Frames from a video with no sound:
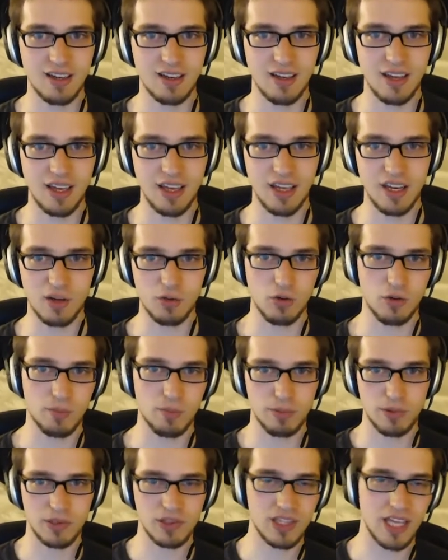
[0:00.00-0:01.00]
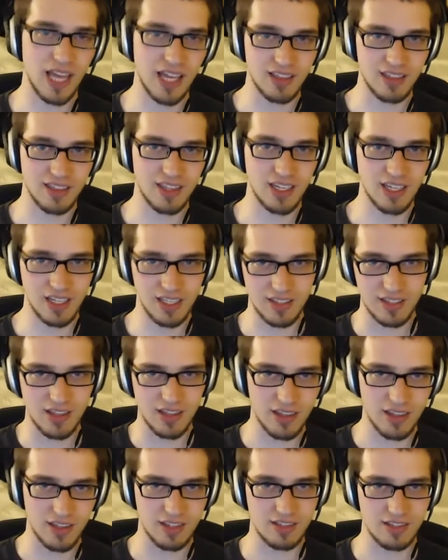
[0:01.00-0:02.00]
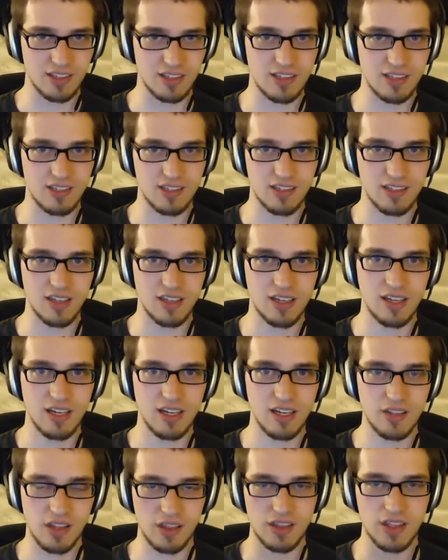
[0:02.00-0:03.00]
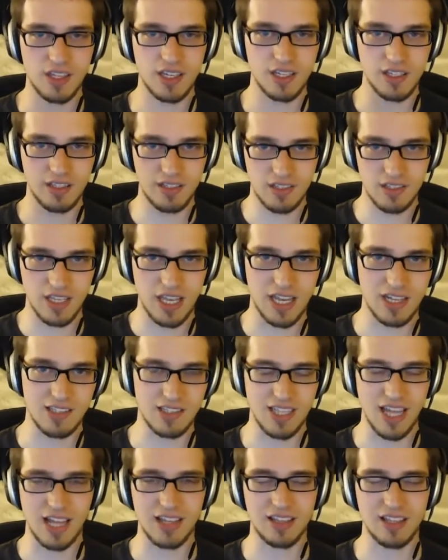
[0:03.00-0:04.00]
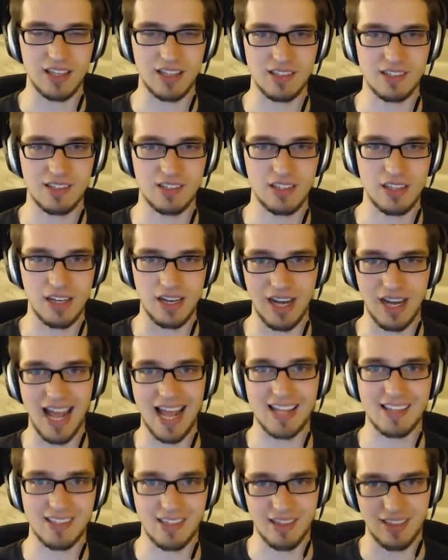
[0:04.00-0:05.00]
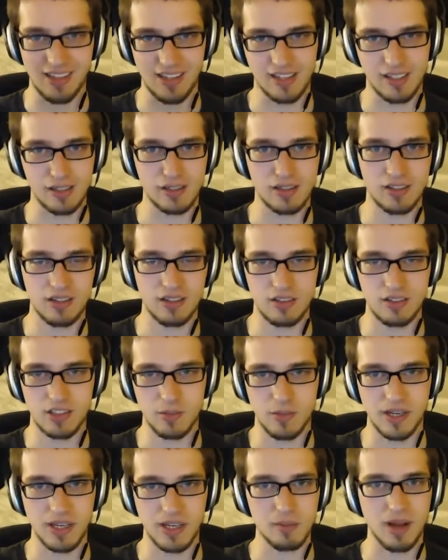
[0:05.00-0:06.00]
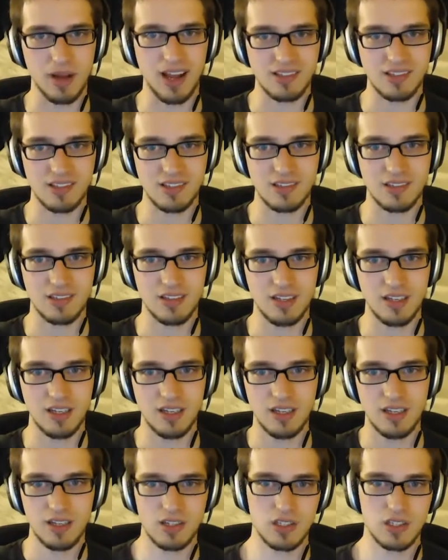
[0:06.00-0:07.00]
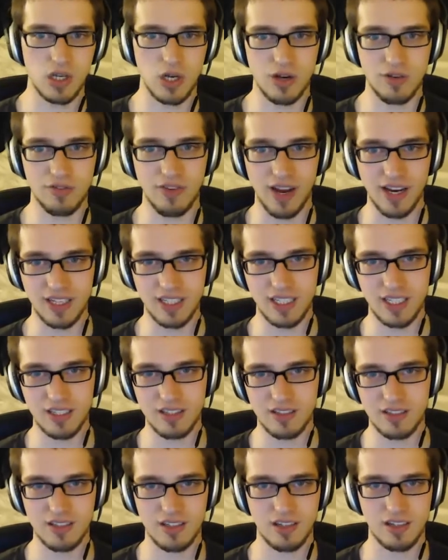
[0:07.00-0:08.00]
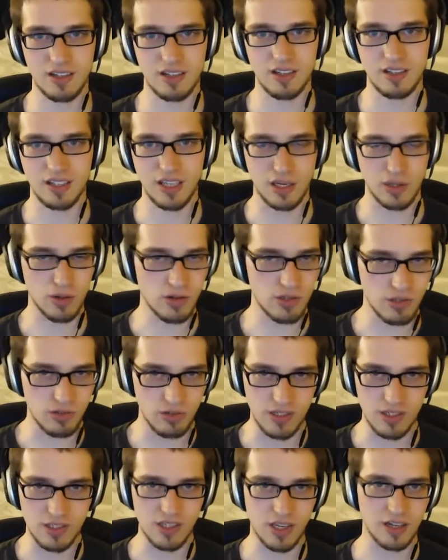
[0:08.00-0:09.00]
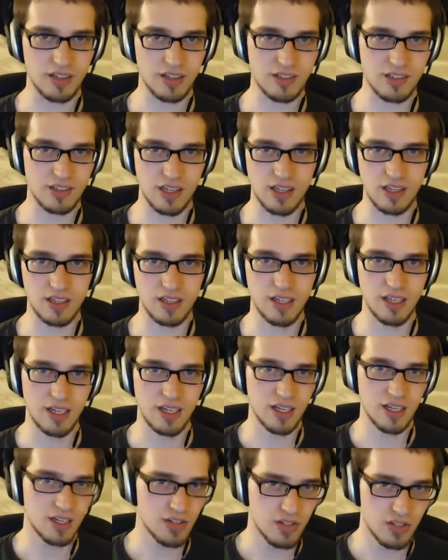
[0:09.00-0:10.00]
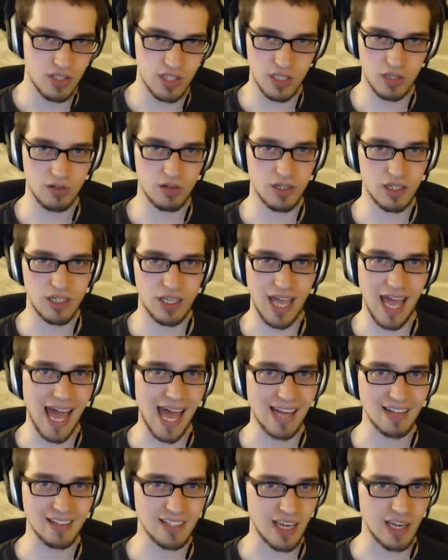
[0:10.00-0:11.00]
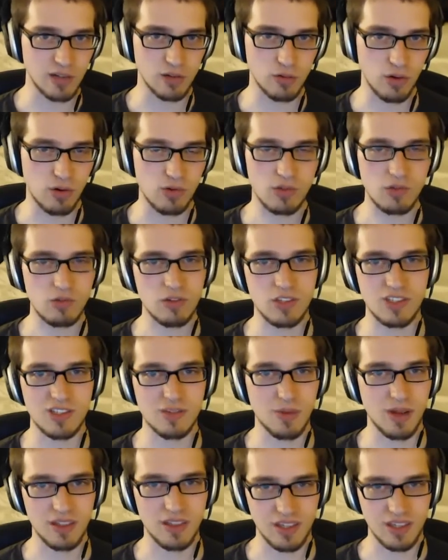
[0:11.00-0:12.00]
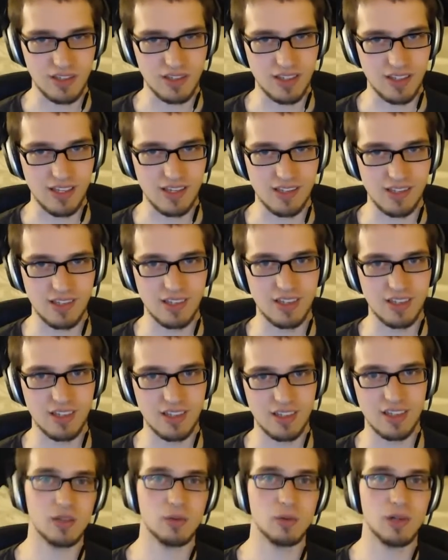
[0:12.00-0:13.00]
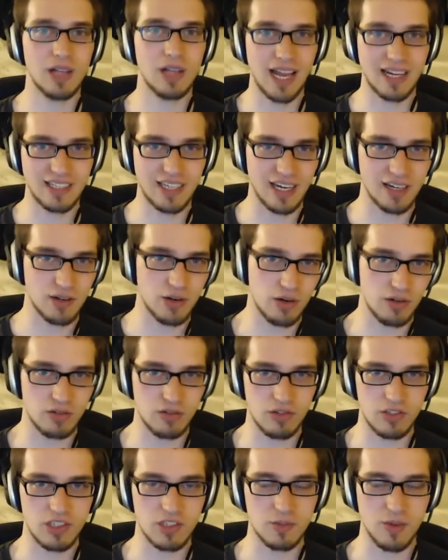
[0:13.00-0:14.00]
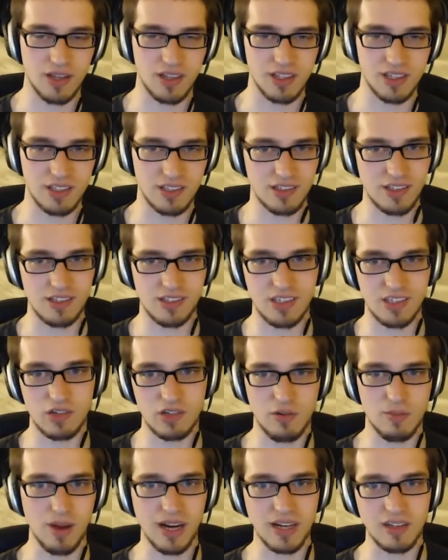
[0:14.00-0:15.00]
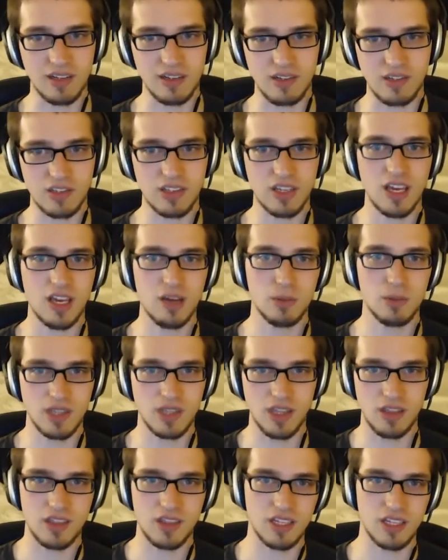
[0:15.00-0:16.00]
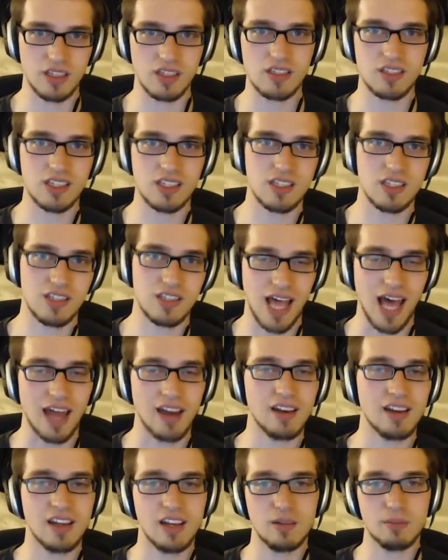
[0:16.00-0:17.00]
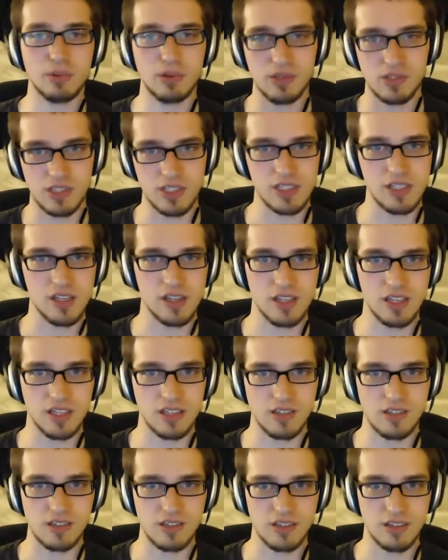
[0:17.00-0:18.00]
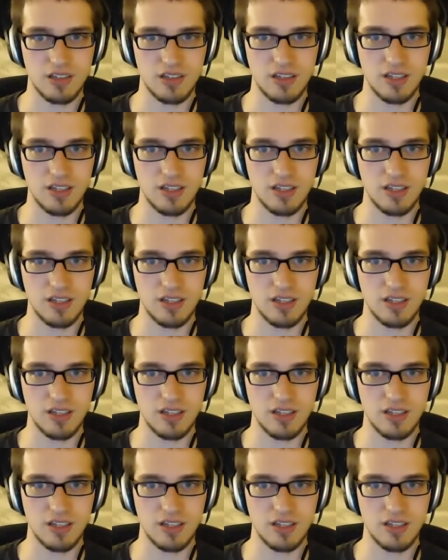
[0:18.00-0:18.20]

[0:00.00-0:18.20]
Okay. And it will put that thing into the Things list, and then Things scans that list and it adds the thing to my inbox. So if I need to get groceries, I could say, Siri, add get groceries to my Things list. And it will add get groceries to my Things list in Reminders, but then Things sees that and it pulls it into Things.